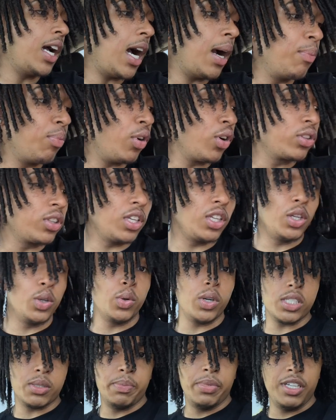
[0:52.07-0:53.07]
I broke the
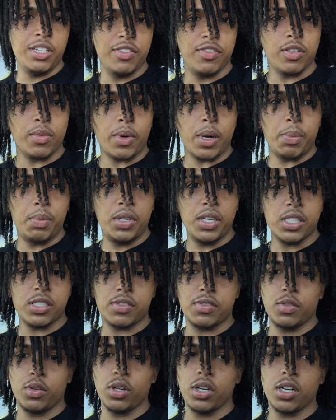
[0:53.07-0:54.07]
USB for my
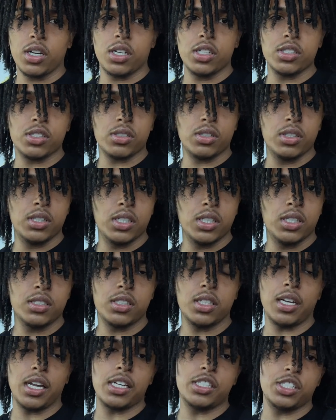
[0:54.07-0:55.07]
PS4 controller to
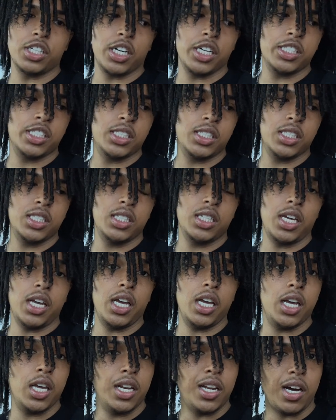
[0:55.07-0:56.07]
like charge it,
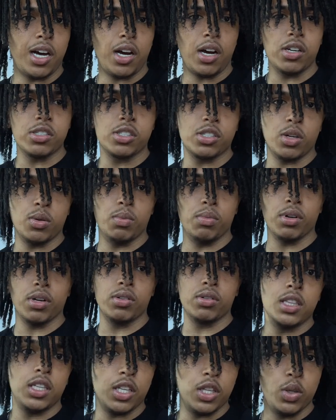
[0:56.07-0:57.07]
and I also
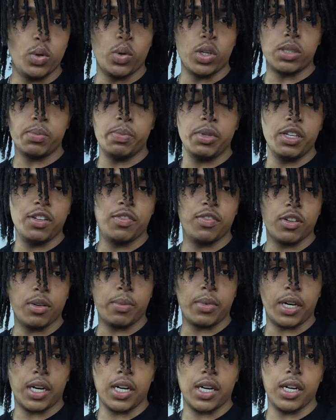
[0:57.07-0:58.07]
broke the USB for
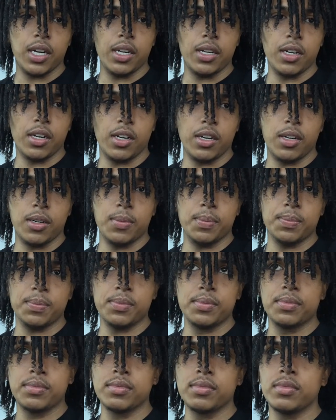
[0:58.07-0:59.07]
my
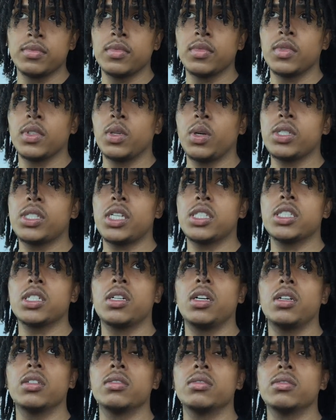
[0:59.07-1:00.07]
what's that shit called,